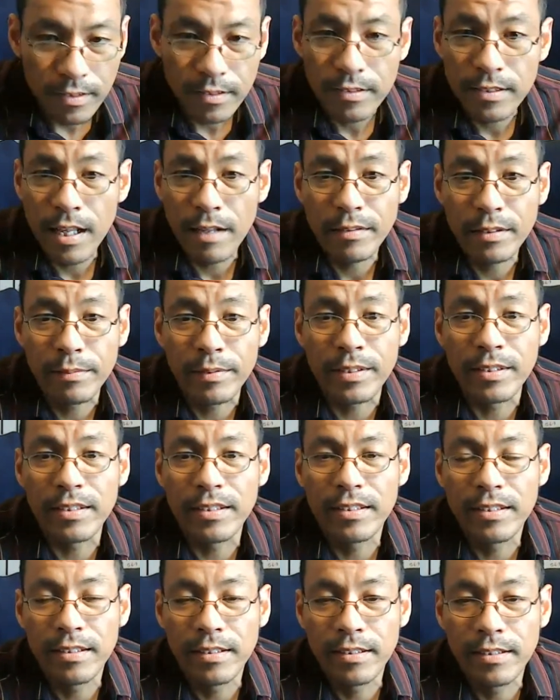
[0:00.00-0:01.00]
Salamat po.
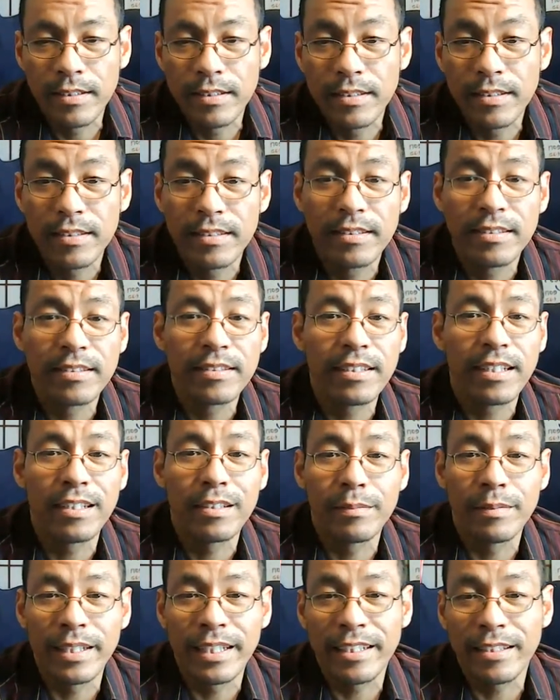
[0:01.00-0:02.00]

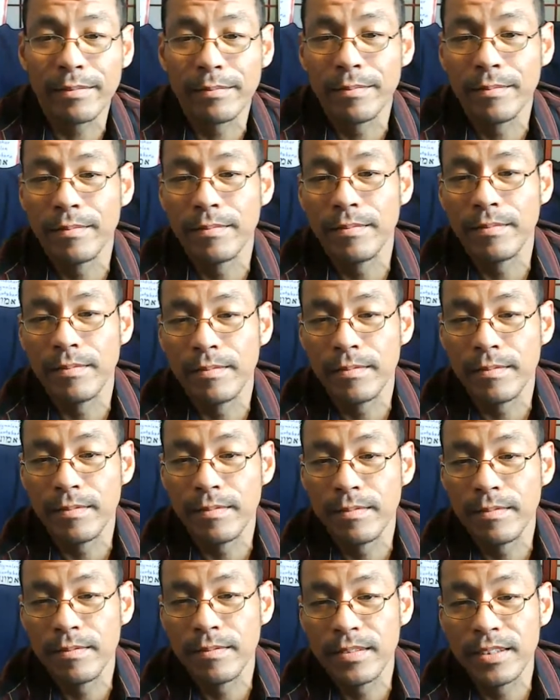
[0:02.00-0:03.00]
Shalom alaikum.
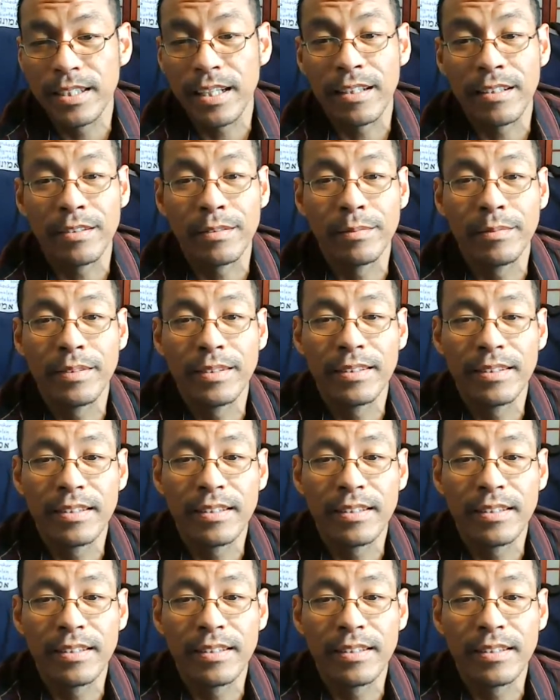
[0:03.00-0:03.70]
Shalom.